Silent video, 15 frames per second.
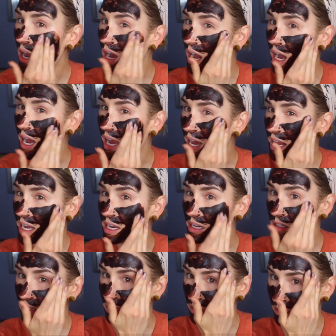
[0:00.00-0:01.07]
I
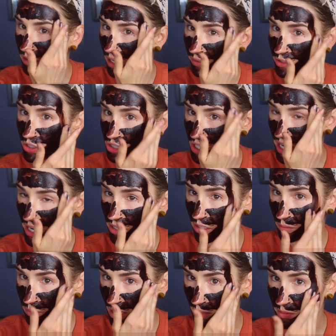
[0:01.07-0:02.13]
love your
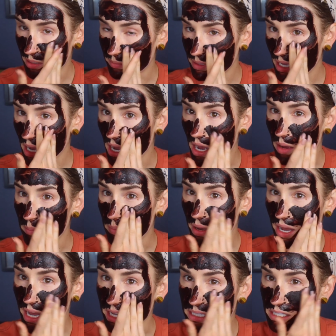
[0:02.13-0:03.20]
channel, blah, blah, blah,
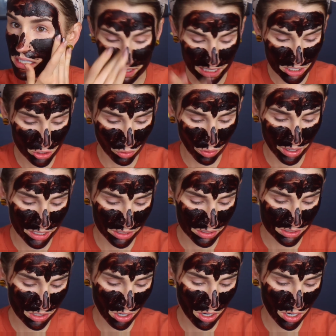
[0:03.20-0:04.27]
but essential
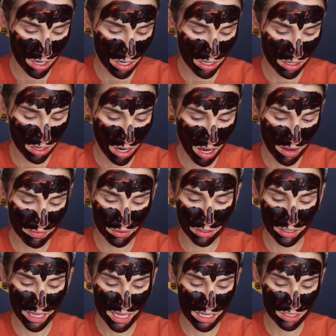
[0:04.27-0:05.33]
oils are
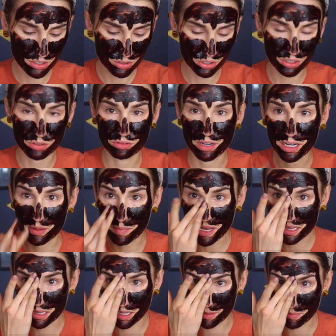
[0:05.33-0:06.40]
awful and you shouldn't
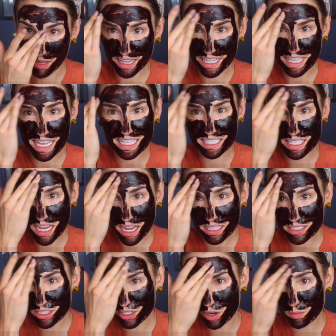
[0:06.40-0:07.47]
recommend them. Like, it's
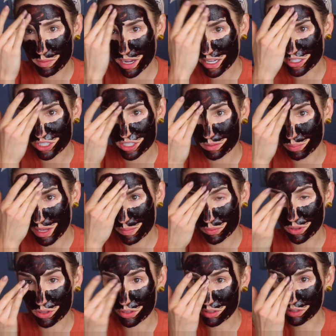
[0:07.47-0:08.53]
not so much
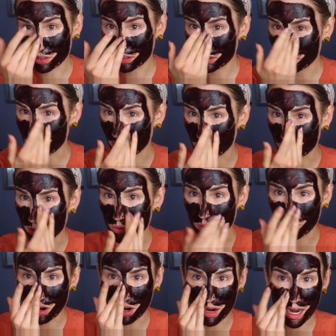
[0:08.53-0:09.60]
people, you know,
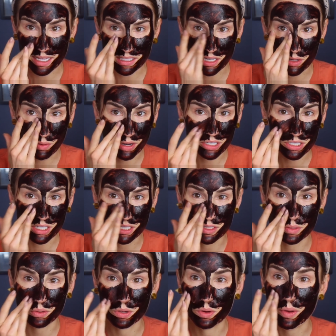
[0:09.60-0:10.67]
who are asking
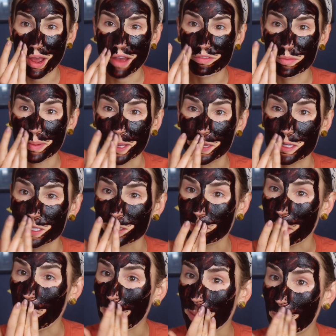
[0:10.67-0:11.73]
questions or who have opinions
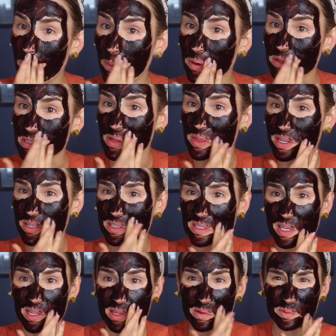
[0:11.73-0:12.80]
about like what works on their
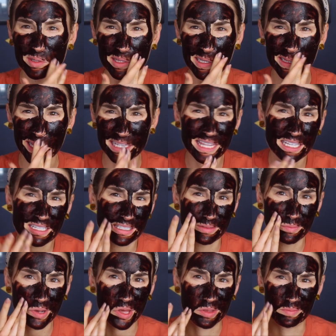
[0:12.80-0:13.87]
skin that really, like, that
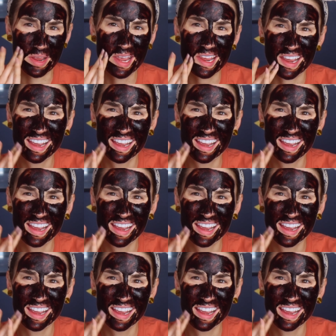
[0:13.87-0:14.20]
doesn't bother me.